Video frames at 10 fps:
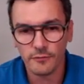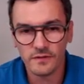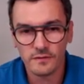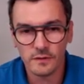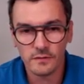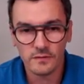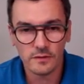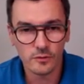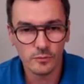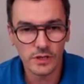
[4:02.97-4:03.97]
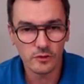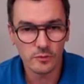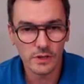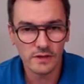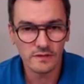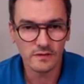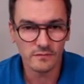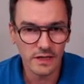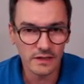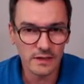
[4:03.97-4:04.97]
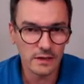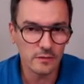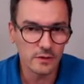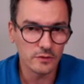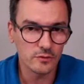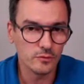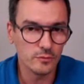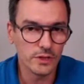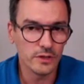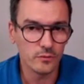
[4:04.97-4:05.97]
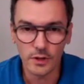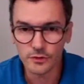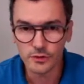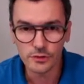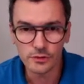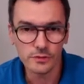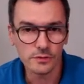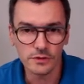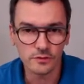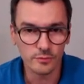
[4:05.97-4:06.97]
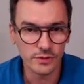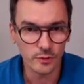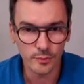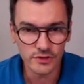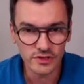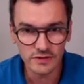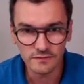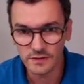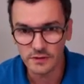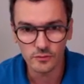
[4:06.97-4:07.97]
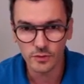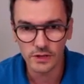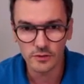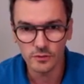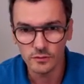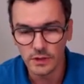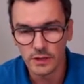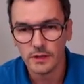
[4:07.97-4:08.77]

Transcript: For instance, it could be Kubernetes Vanilla, or it could be Rancher, it could be OpenShift, D2iQ.